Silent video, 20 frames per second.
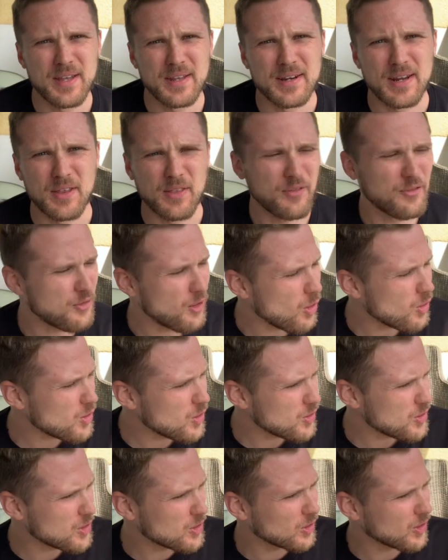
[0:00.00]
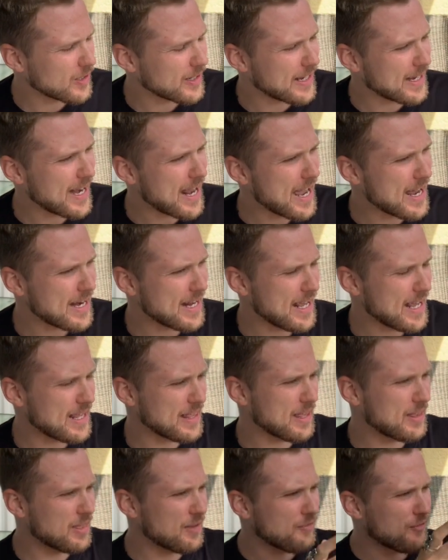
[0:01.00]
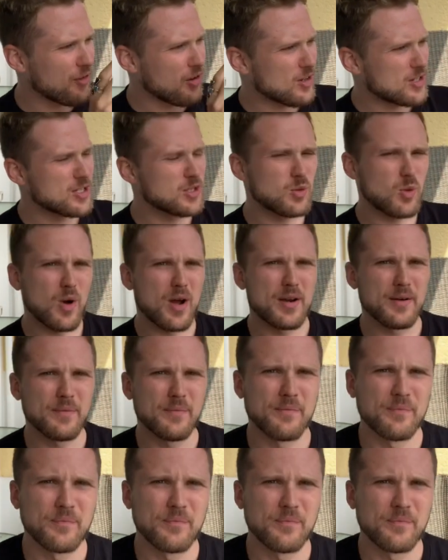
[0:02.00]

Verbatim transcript: Now the photo you're looking at, eh, the, first one,